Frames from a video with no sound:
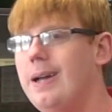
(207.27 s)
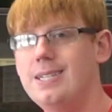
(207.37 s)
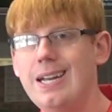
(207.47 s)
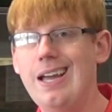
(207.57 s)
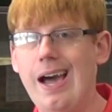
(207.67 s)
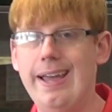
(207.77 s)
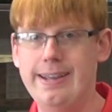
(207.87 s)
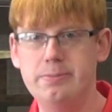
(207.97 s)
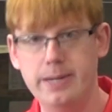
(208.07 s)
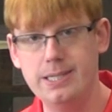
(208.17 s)
by setting high
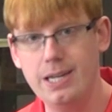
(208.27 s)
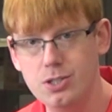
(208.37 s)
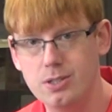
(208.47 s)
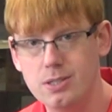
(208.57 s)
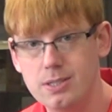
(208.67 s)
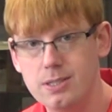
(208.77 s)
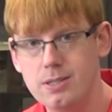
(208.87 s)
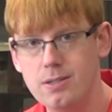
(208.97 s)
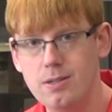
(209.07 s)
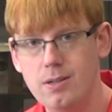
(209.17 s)
expectations.
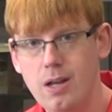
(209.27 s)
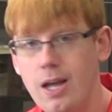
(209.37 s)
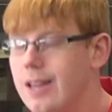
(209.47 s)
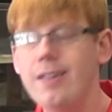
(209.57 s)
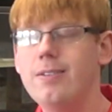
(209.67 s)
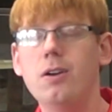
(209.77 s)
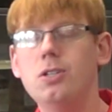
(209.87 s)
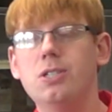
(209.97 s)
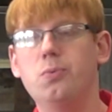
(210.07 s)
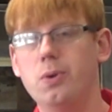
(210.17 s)
These aren't
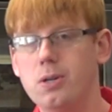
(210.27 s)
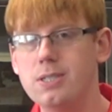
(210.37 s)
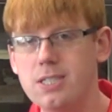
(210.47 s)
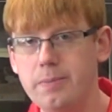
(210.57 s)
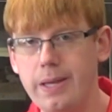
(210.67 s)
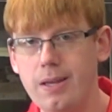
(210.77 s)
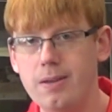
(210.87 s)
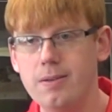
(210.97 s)
just words to me.